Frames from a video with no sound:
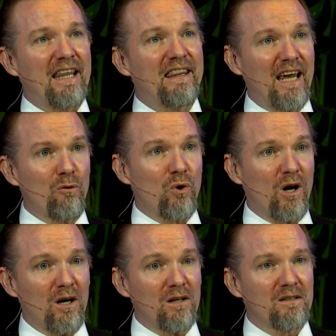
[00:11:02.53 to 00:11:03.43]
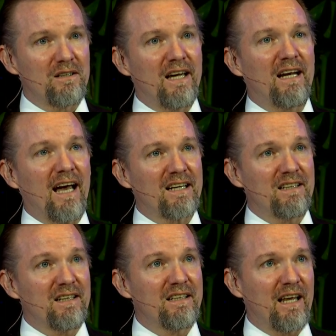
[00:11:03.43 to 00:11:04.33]
They were all
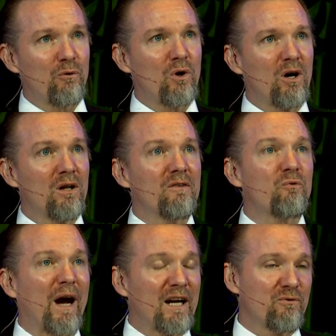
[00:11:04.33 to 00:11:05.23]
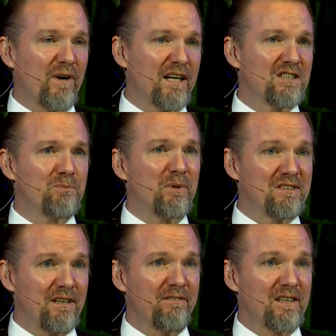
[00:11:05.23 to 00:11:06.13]
enacted, they were all ratified
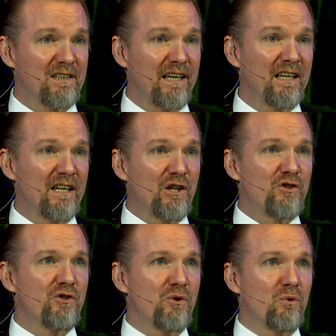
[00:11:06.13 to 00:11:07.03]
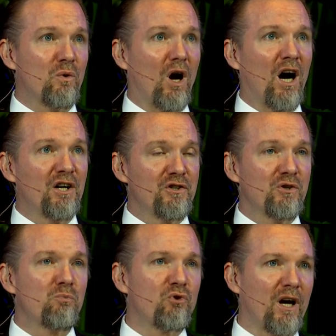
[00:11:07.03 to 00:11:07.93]
specifically to
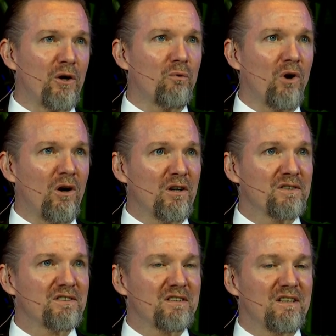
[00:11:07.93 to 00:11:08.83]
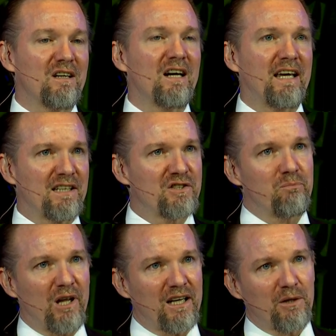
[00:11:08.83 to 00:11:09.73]
undo prior wrongs against the
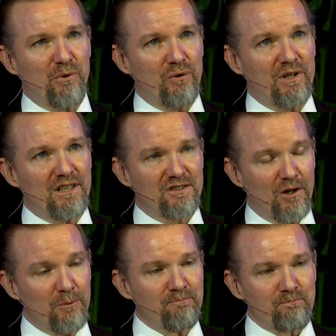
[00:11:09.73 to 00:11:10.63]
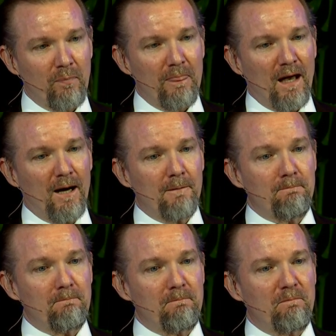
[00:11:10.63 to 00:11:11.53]
black community. So um,
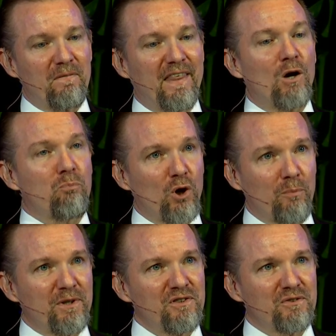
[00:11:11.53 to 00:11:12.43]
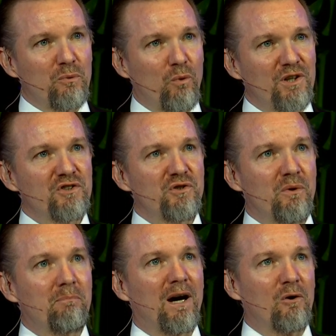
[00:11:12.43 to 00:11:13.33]
their purpose was to
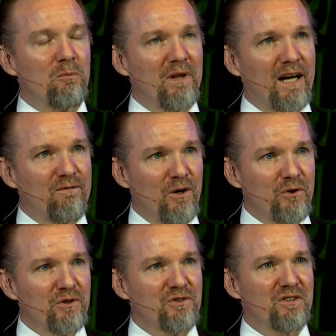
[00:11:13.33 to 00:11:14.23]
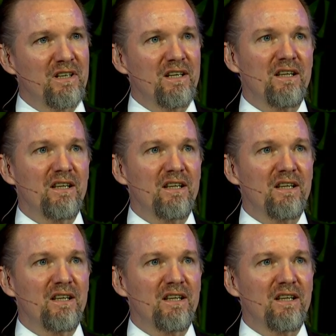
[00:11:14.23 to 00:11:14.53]
empower black voters,